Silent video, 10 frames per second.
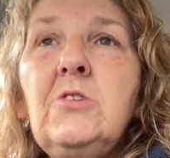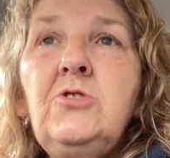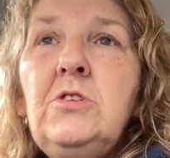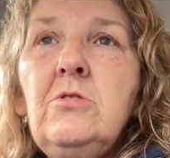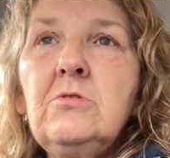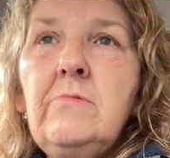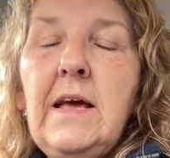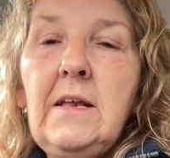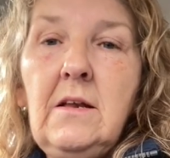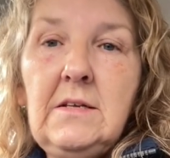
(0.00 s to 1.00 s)
because she knows I
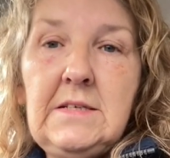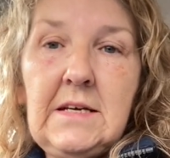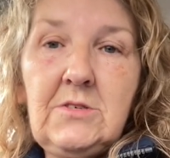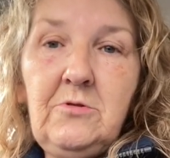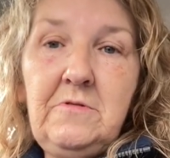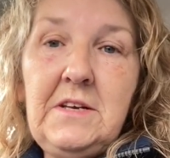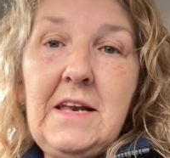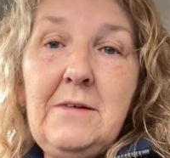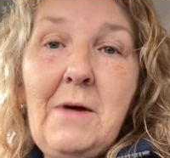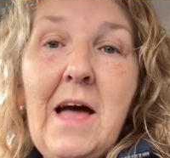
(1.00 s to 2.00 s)
regularly take stuff in
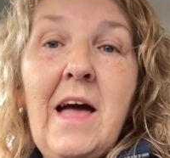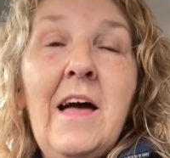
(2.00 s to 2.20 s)
anyway.